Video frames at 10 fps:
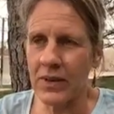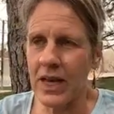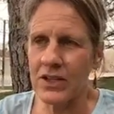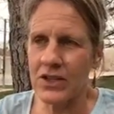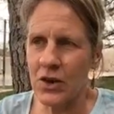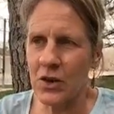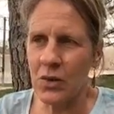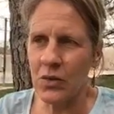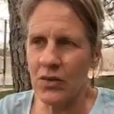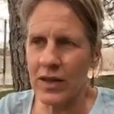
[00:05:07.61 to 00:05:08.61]
And
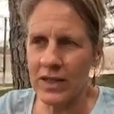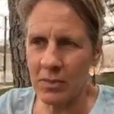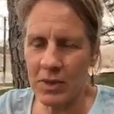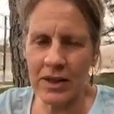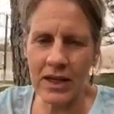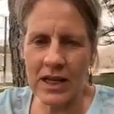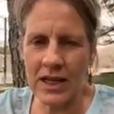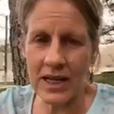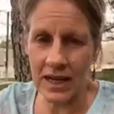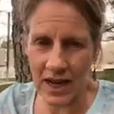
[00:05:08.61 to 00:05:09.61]
so they typically
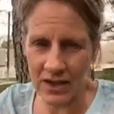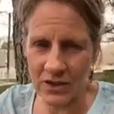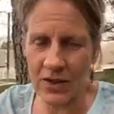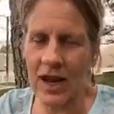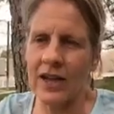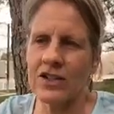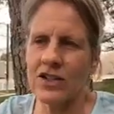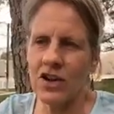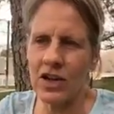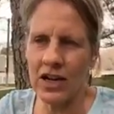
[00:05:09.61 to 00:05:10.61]
cannot do that.
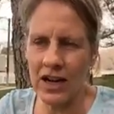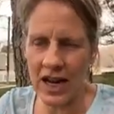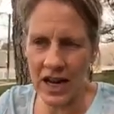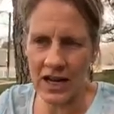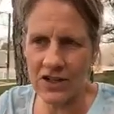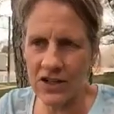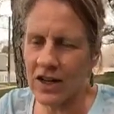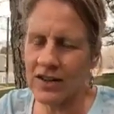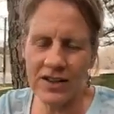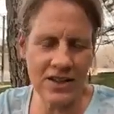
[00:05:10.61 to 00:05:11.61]
Starting at age,
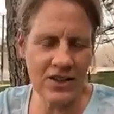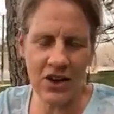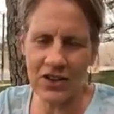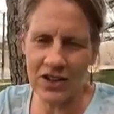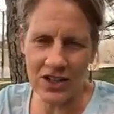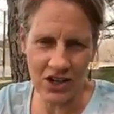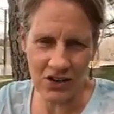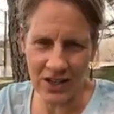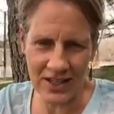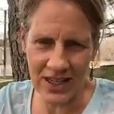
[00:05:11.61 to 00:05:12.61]
and this is all
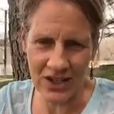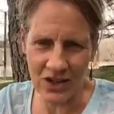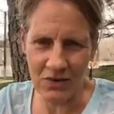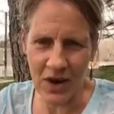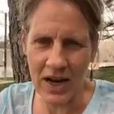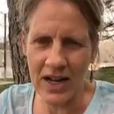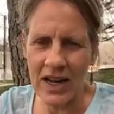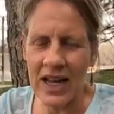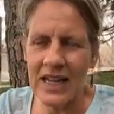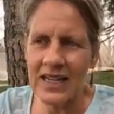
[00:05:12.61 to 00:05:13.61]
generalization, right?
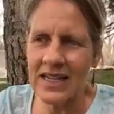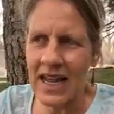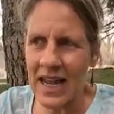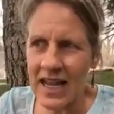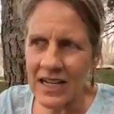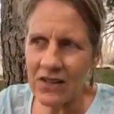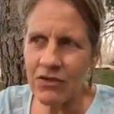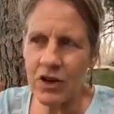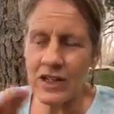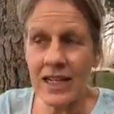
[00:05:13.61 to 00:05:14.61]
8 to
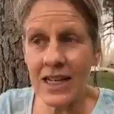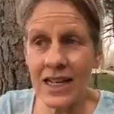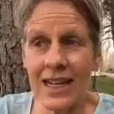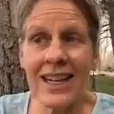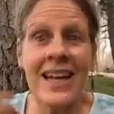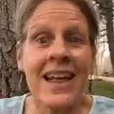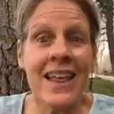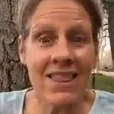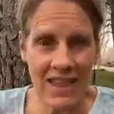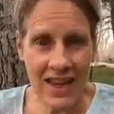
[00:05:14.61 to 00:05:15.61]
14,
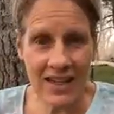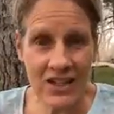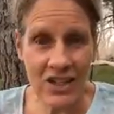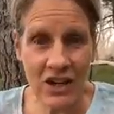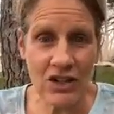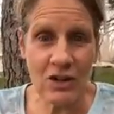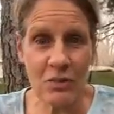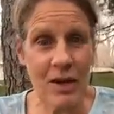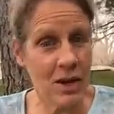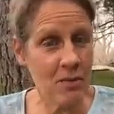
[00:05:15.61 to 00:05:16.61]
they can start to
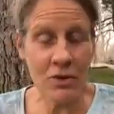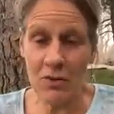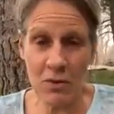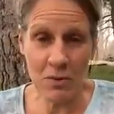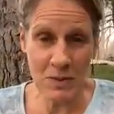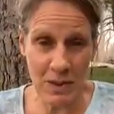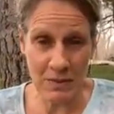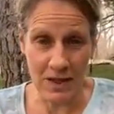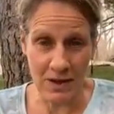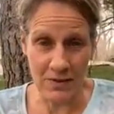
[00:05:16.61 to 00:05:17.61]
pick up their own rooms by
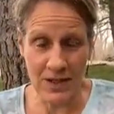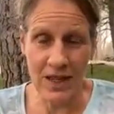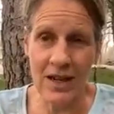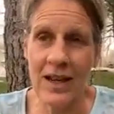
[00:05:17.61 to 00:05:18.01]
themselves.